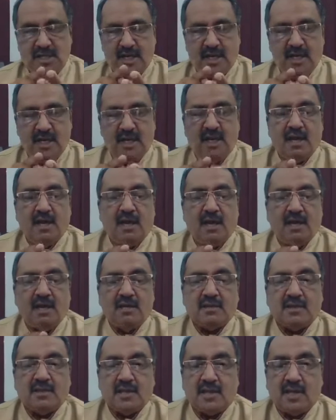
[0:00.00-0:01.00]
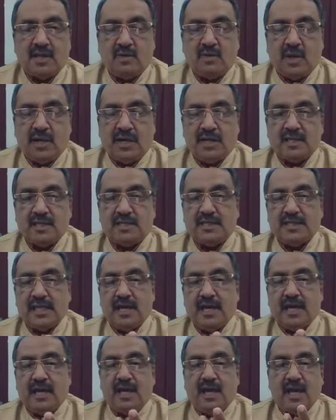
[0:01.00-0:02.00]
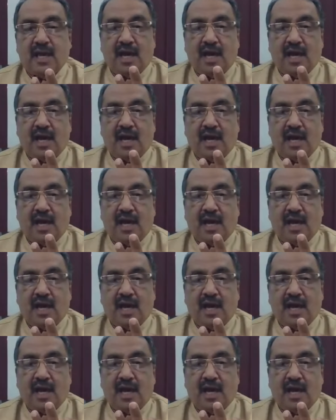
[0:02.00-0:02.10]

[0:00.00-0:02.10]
Then Third one is